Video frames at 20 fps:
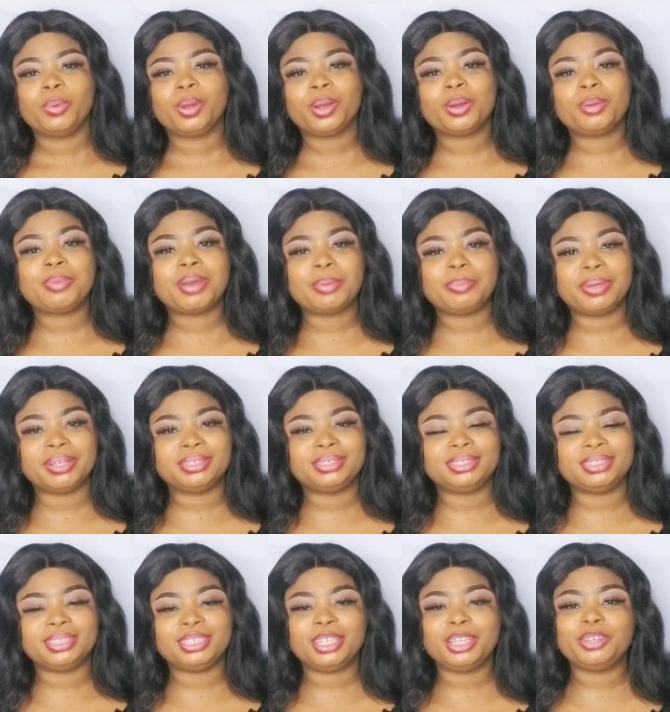Welcome back,
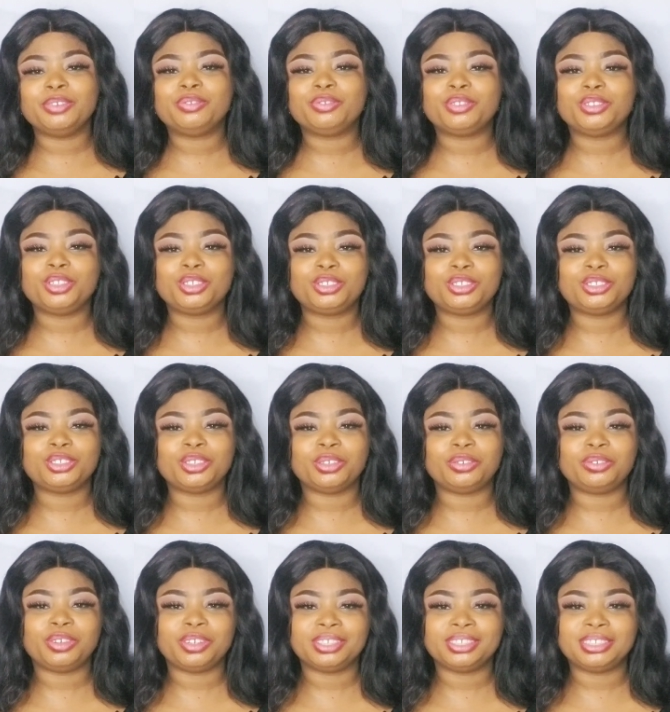bestie. If this is your
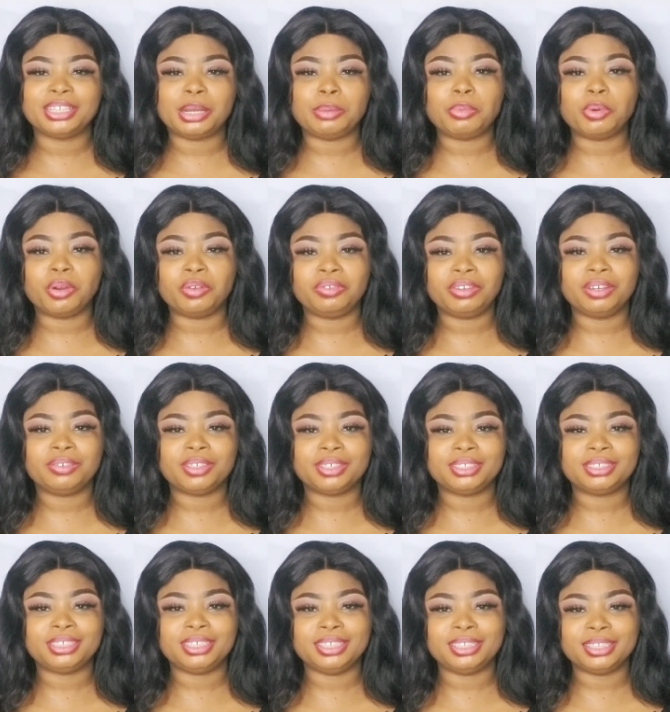first time of ever
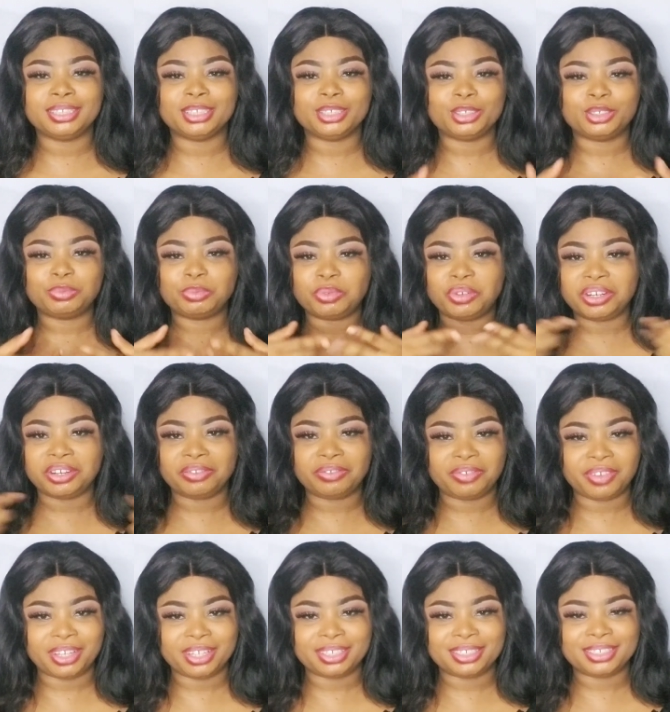seeing this pretty
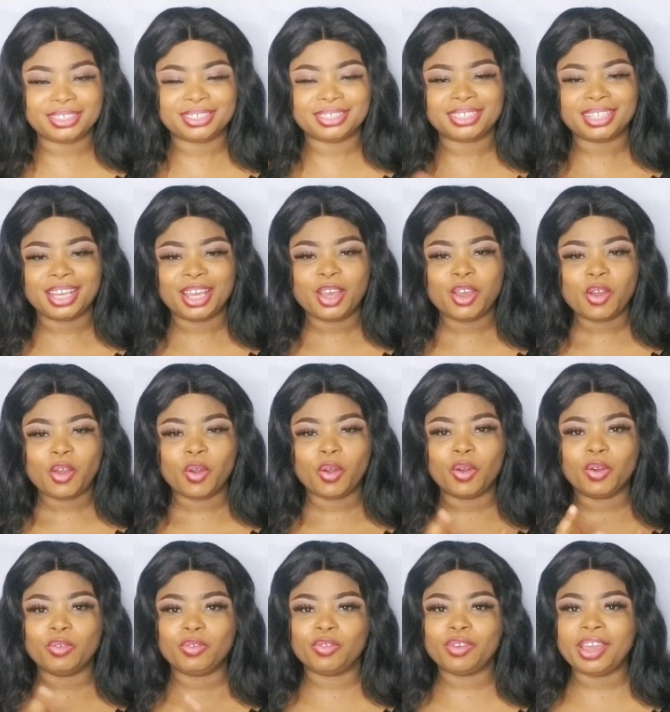face,
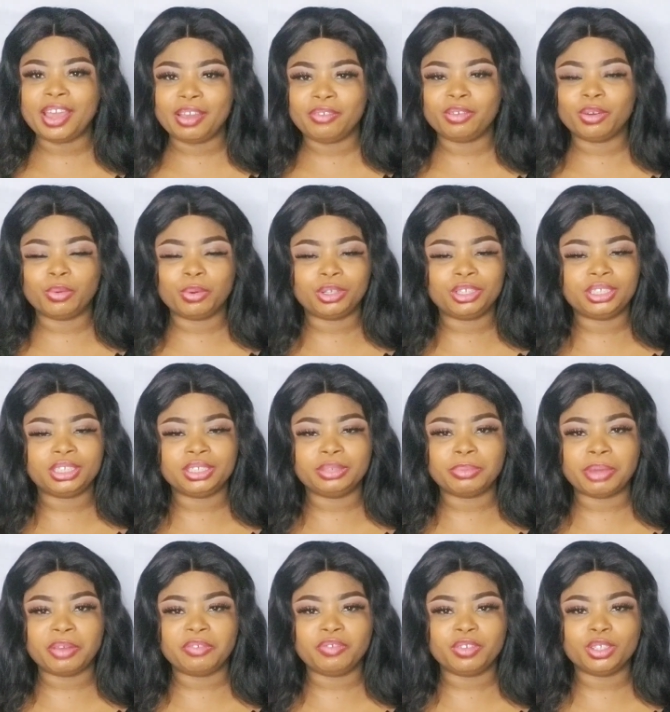of ever watching
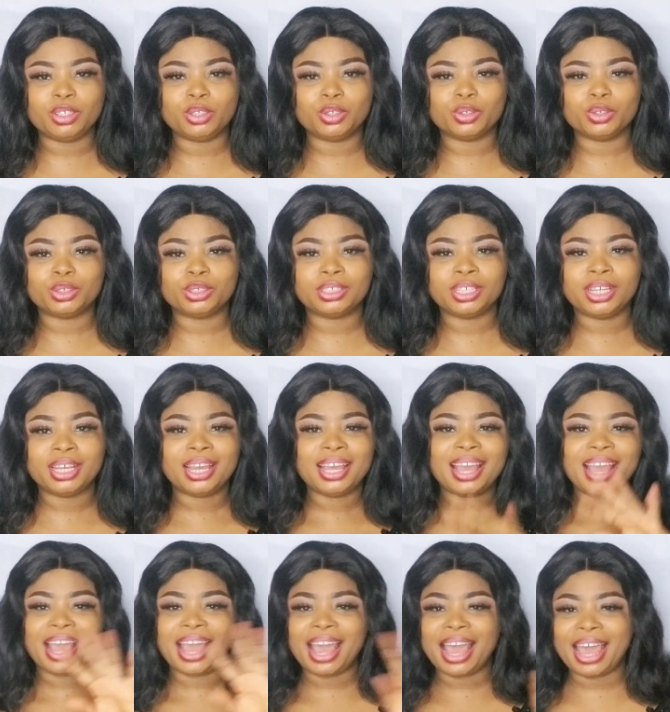my videos,
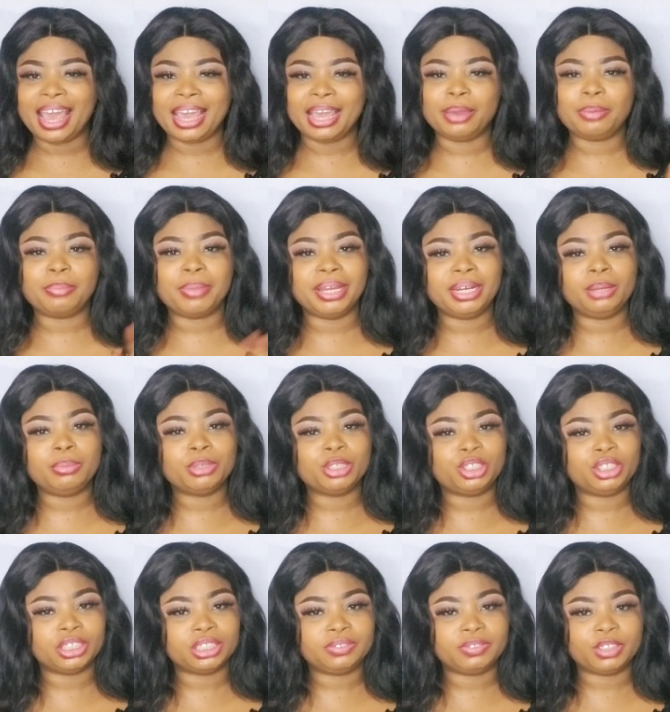hi, my name is
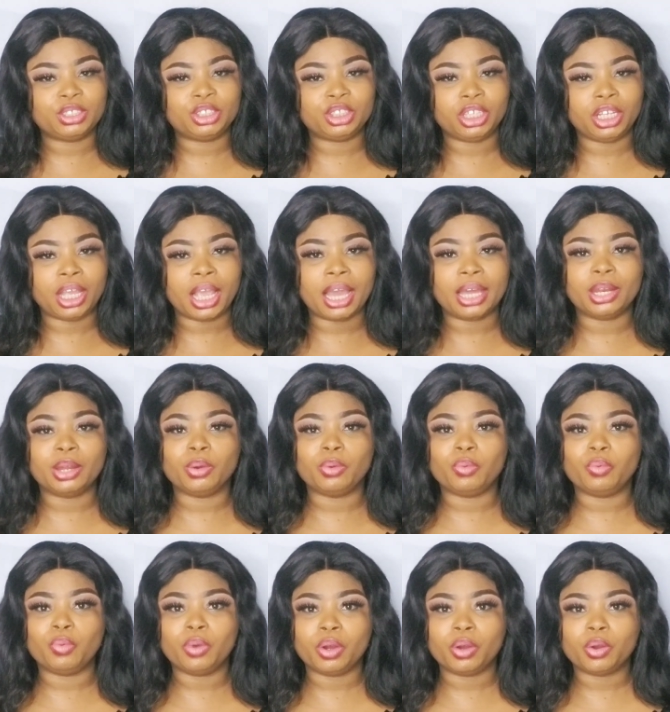Jess Fechi and I
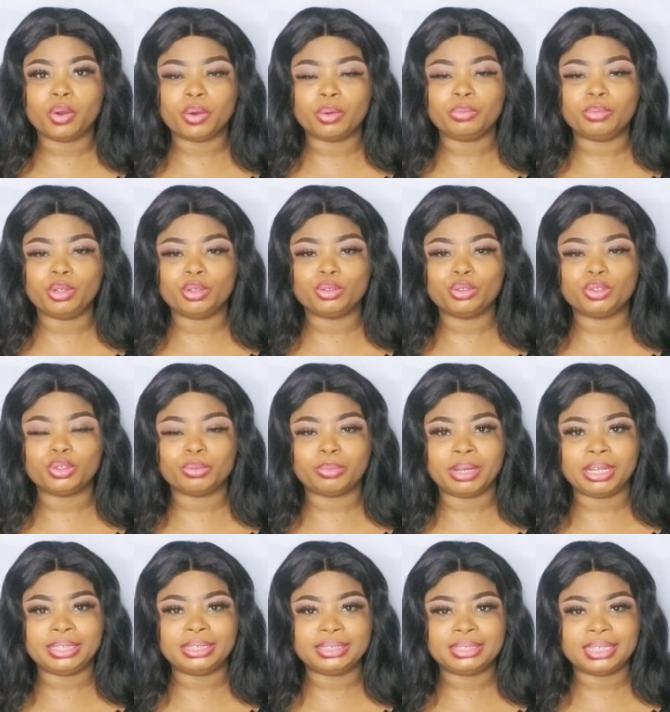welcome you to
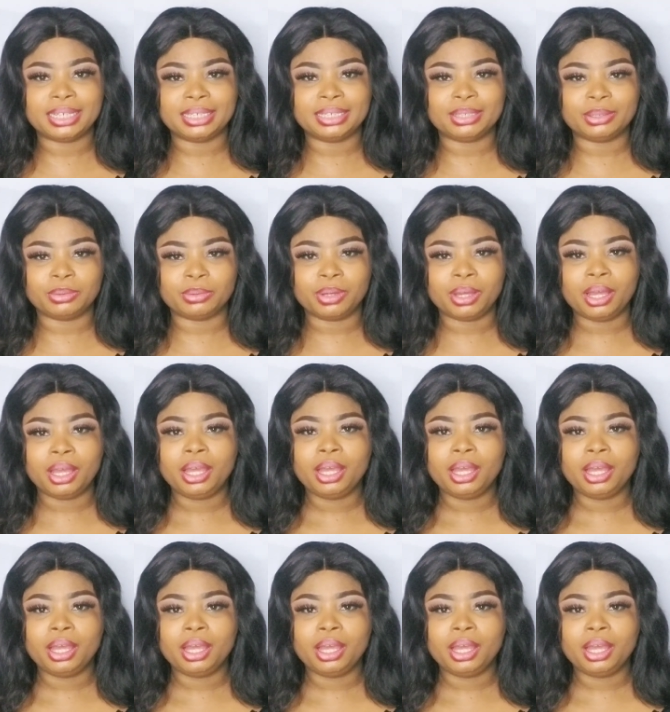my channel.